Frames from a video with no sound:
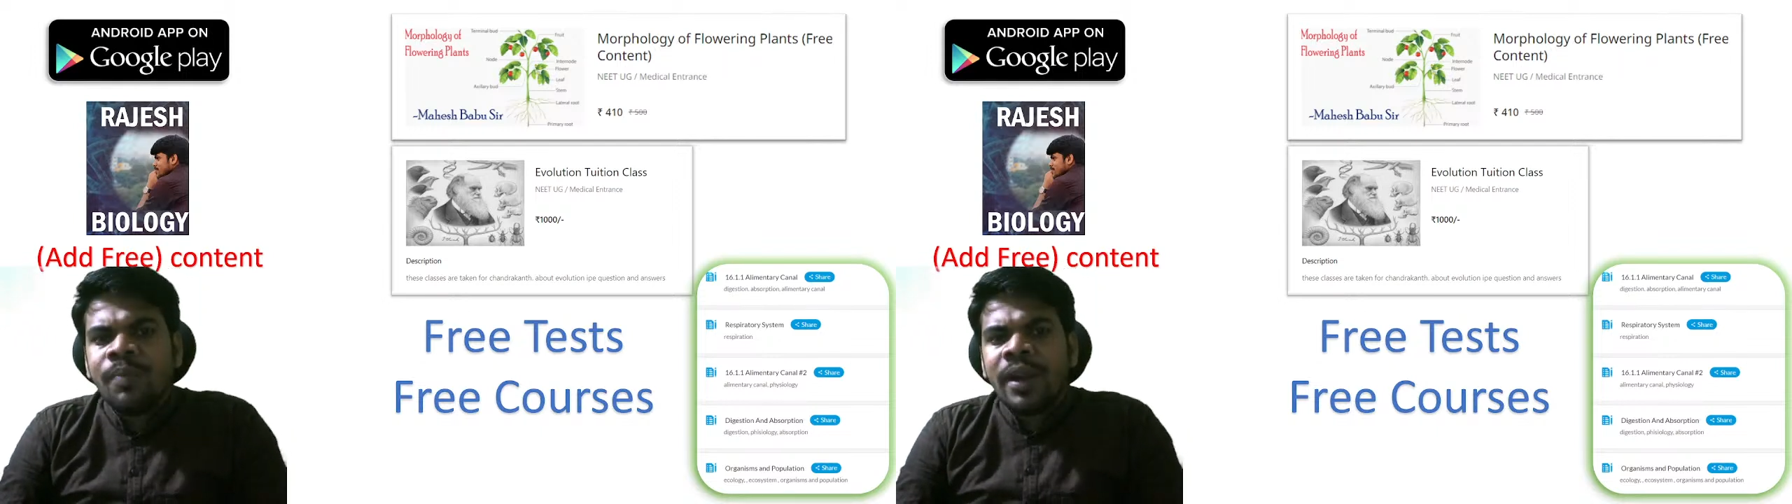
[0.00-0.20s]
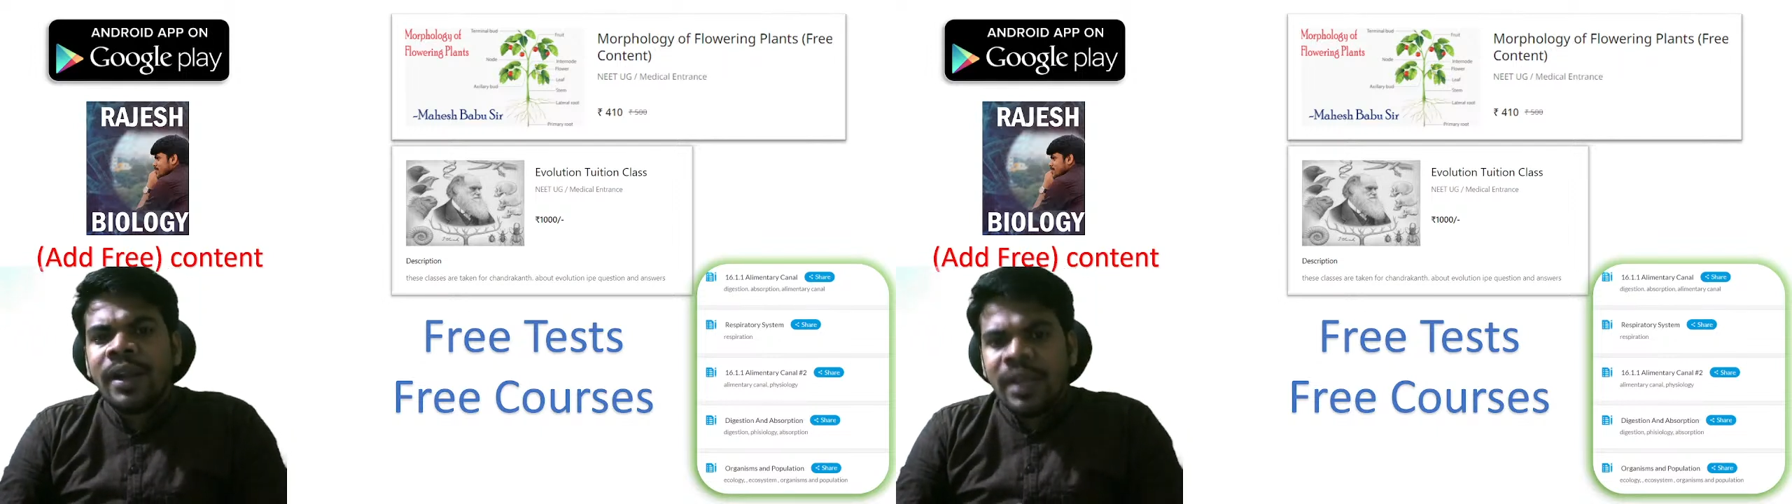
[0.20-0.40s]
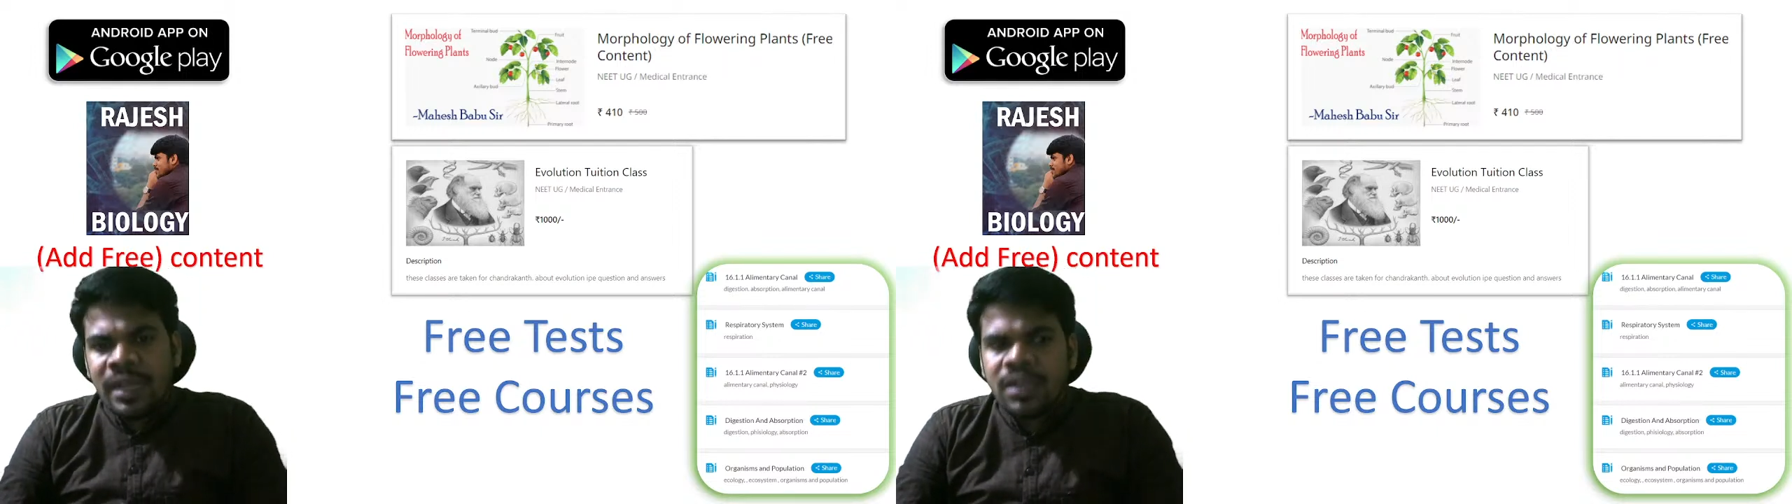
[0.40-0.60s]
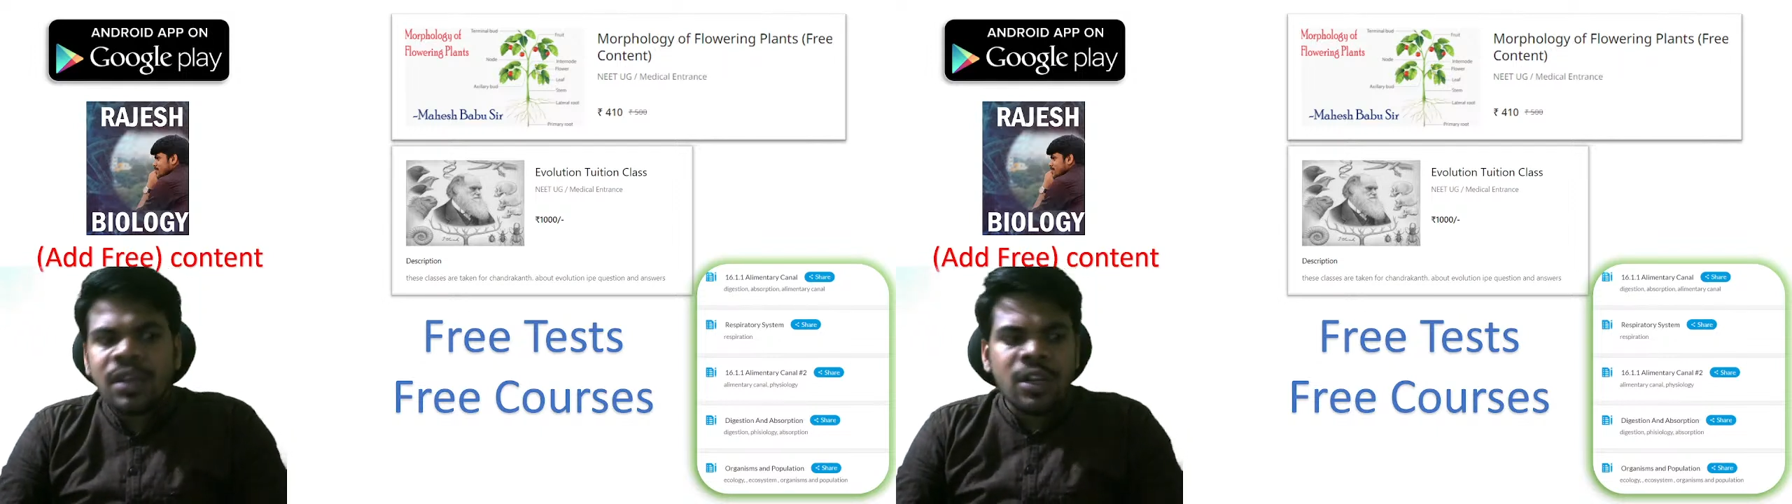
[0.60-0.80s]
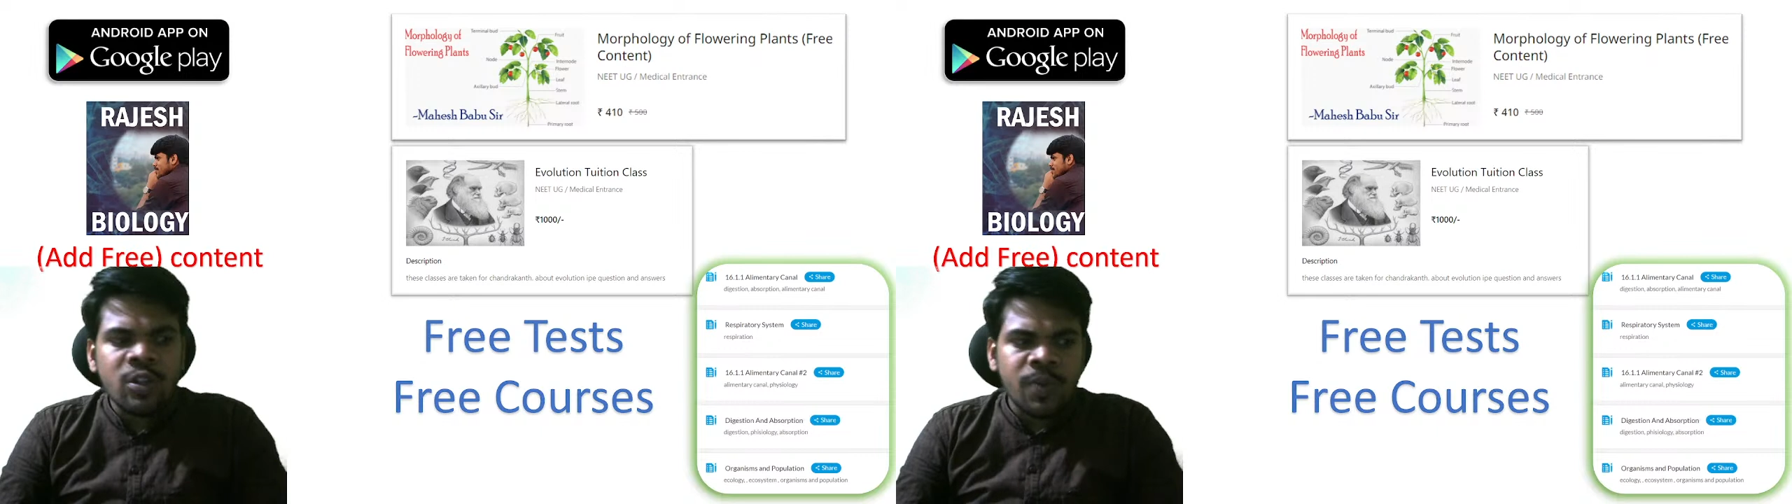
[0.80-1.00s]
paid tests are
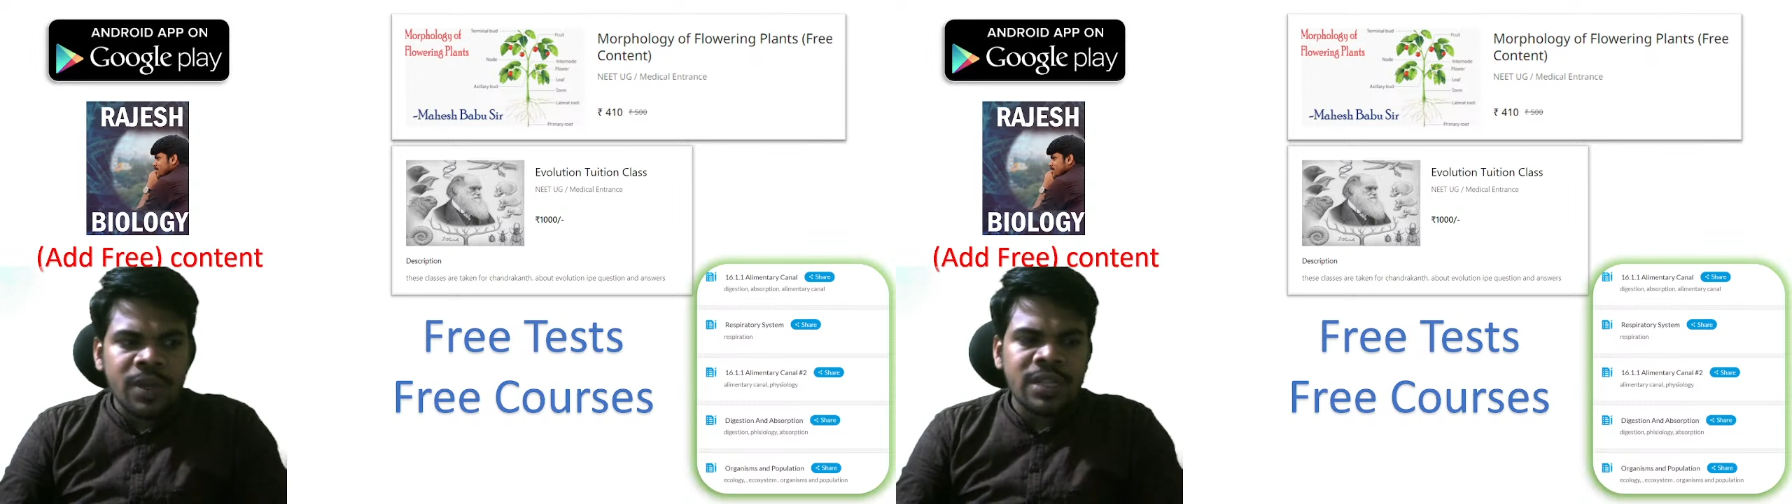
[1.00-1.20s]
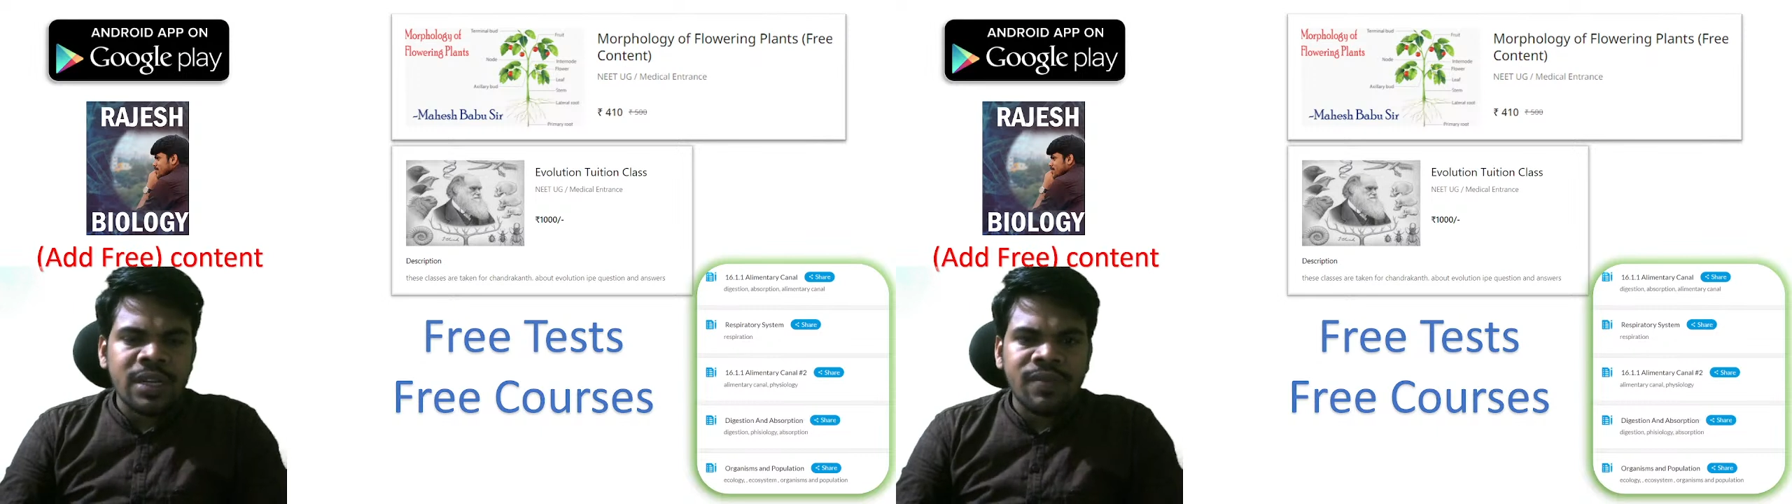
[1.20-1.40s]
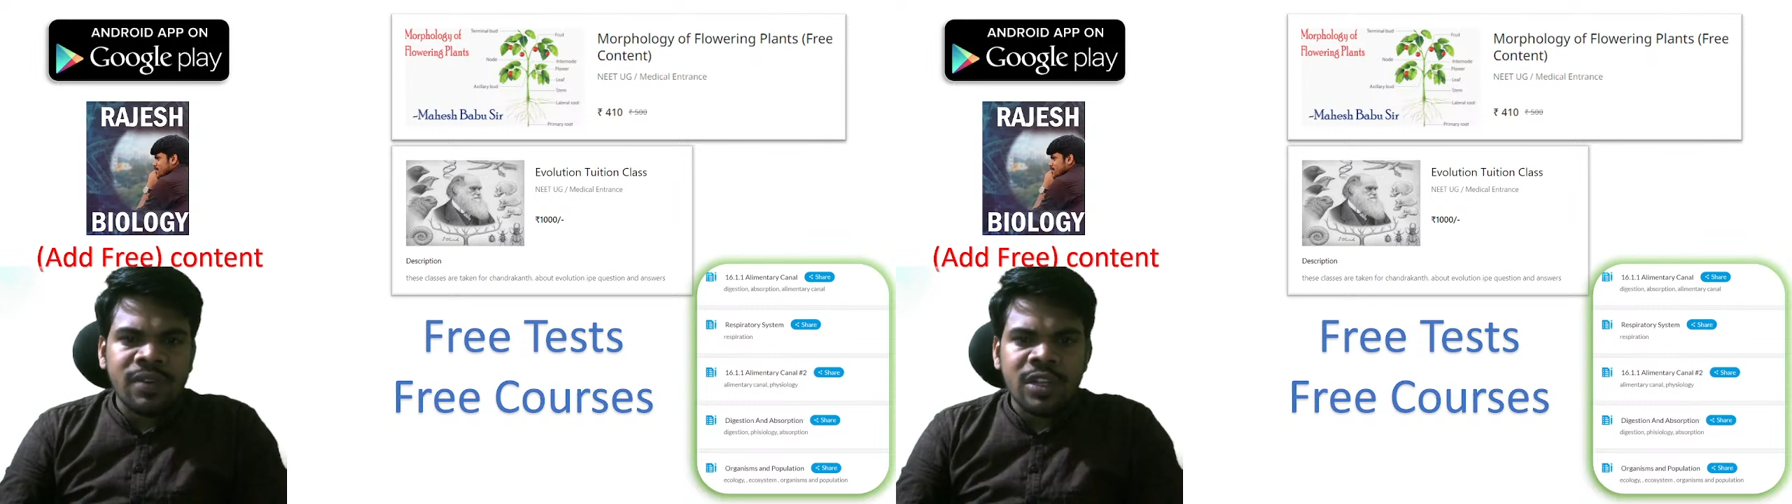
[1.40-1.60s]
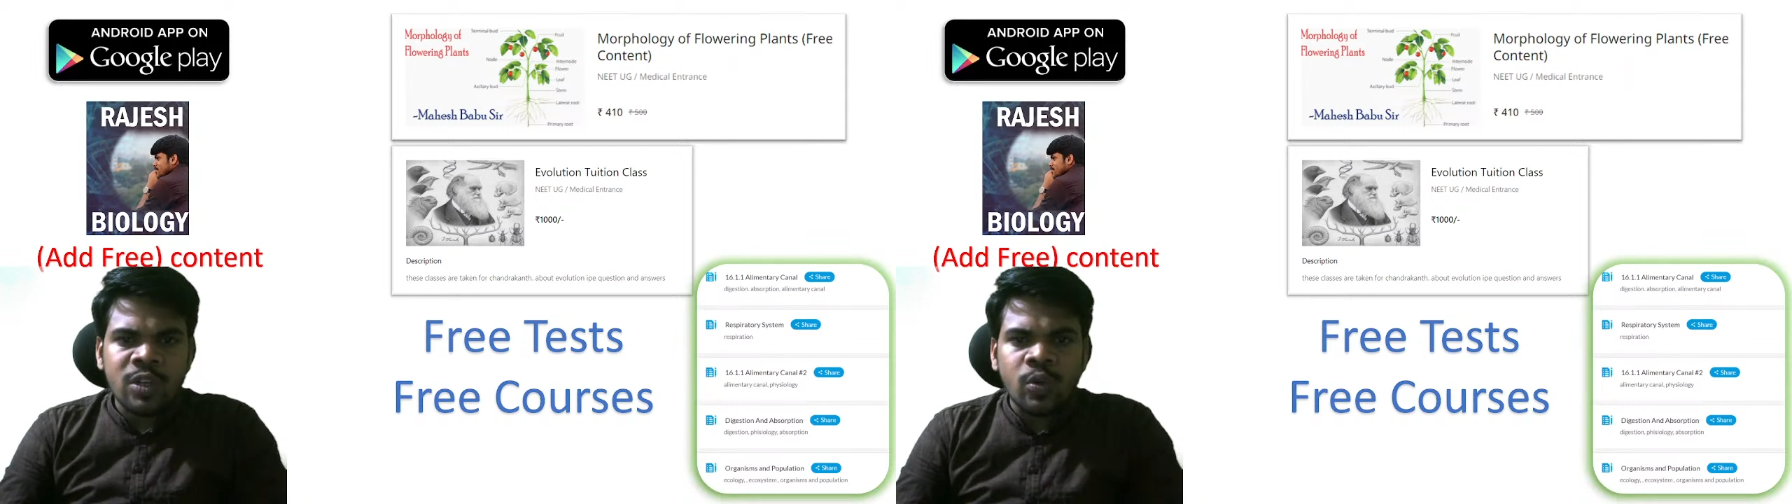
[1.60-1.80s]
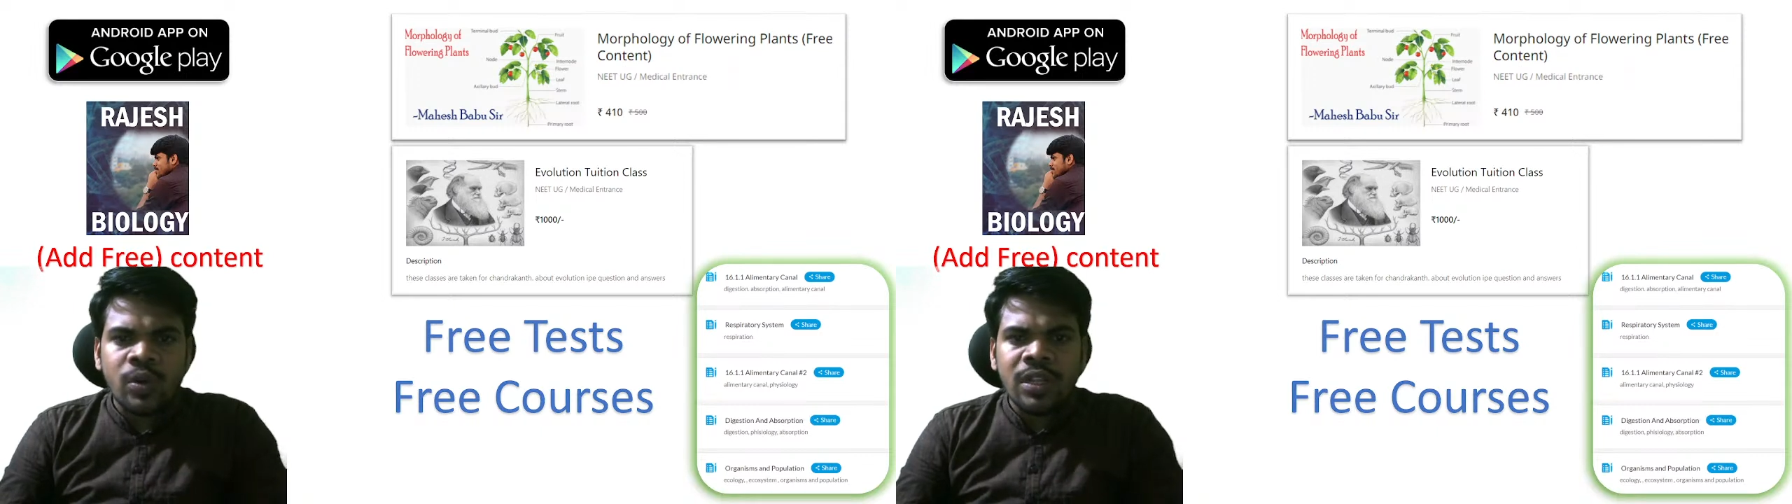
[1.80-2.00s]
also present for the
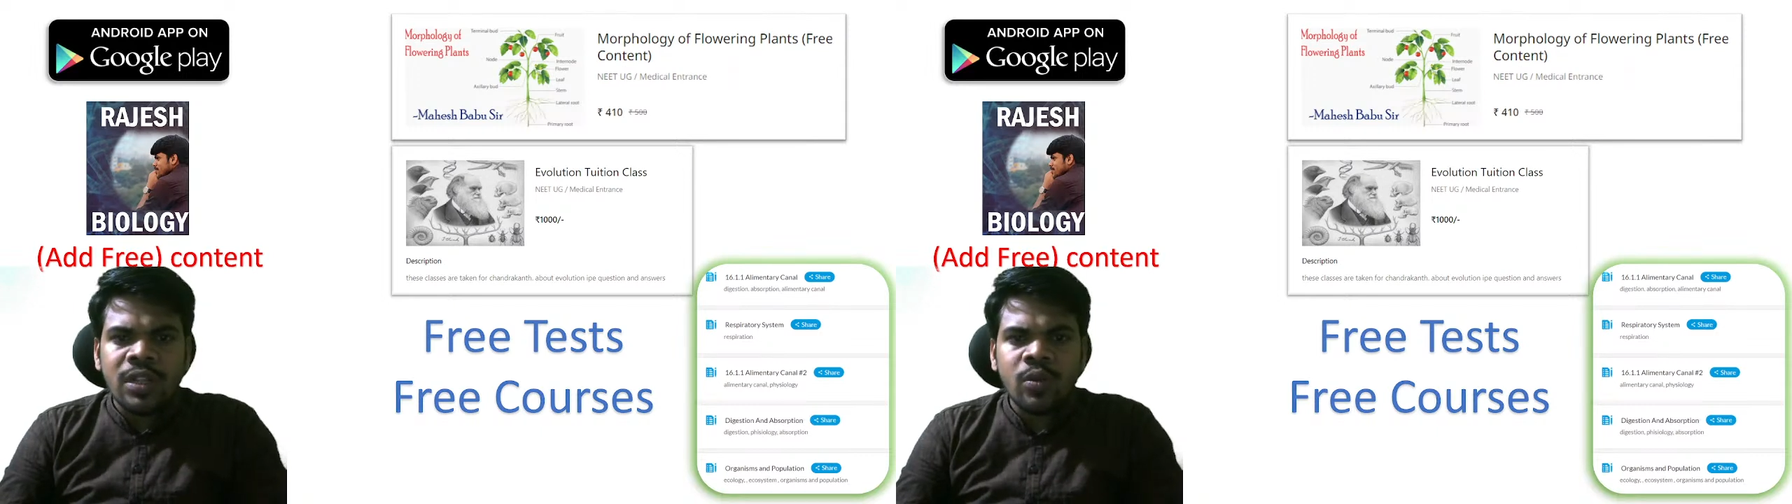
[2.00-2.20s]
students